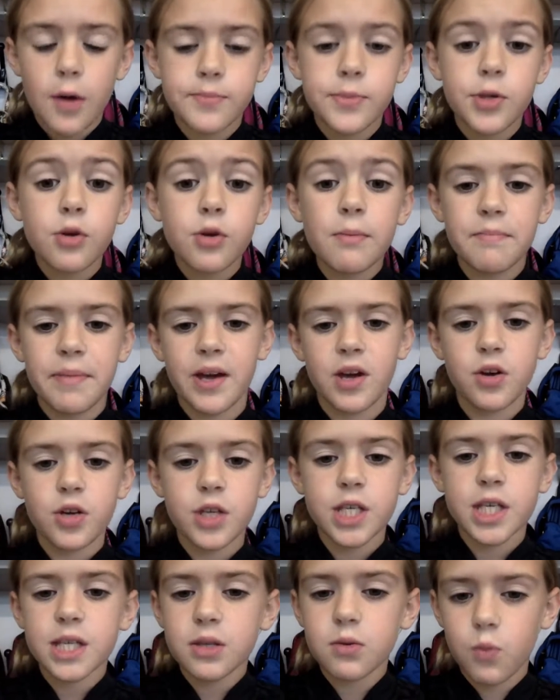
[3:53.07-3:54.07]
you compare
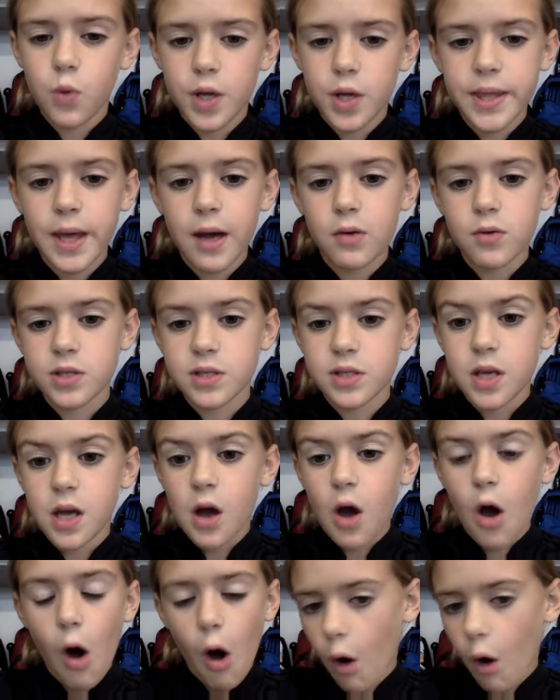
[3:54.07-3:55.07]
it to the one that
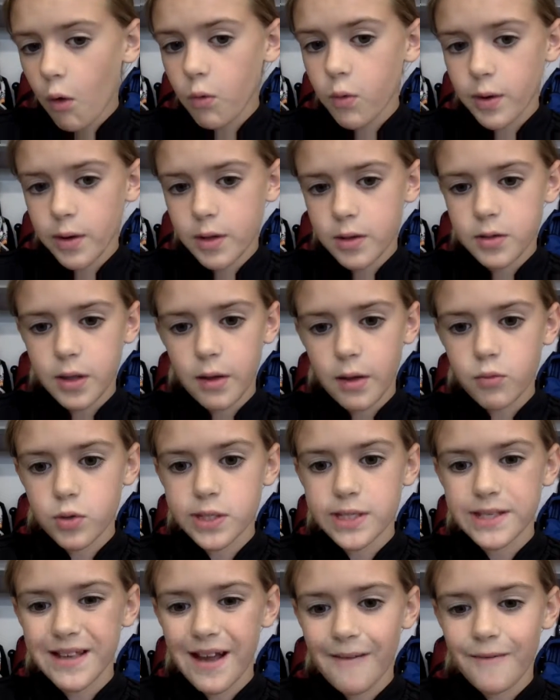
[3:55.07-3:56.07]

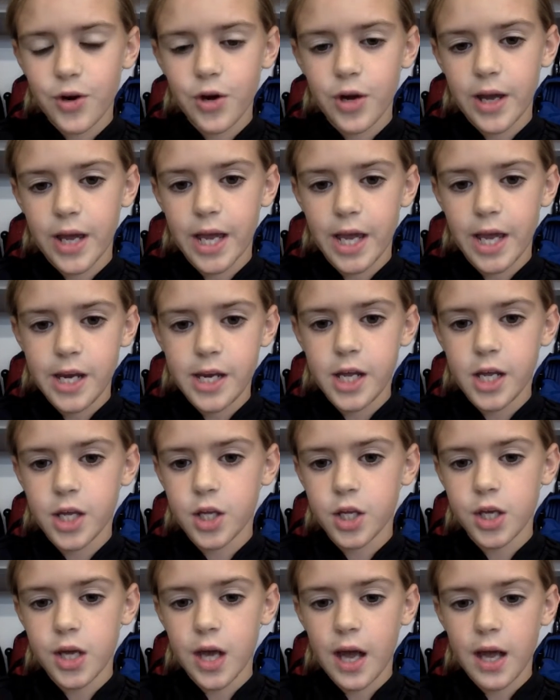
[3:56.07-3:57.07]
was never in
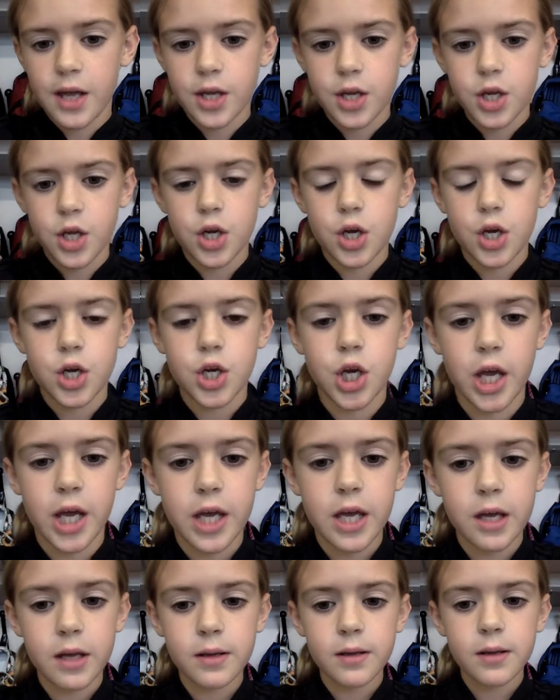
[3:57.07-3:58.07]
and got
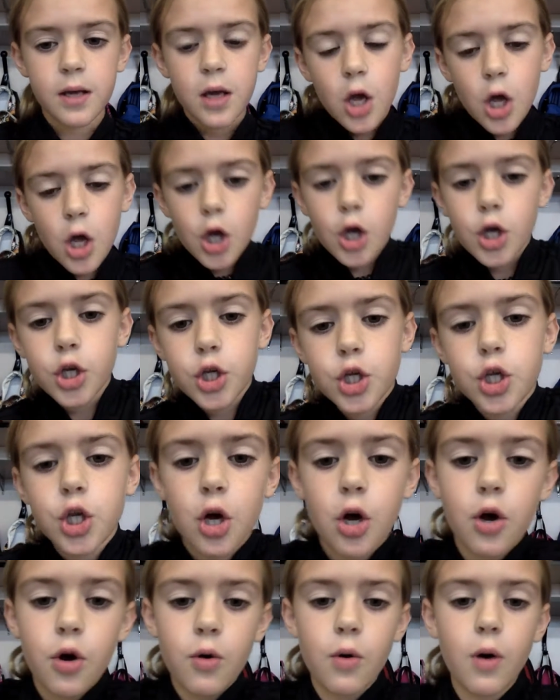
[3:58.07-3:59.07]
shaken.
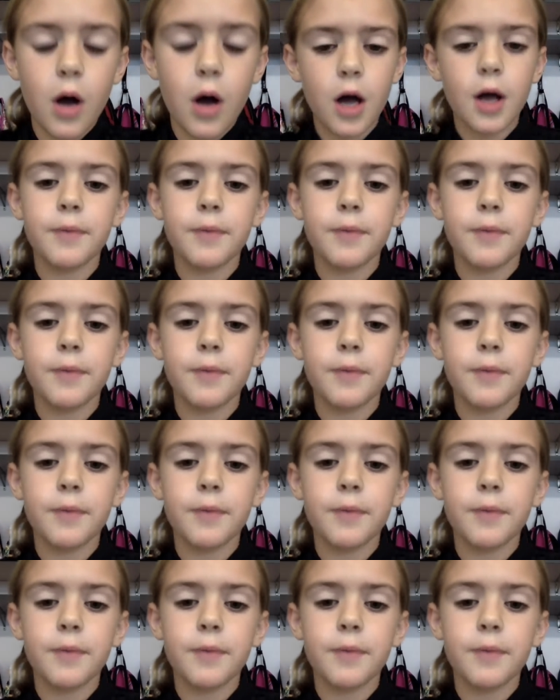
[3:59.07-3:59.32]
So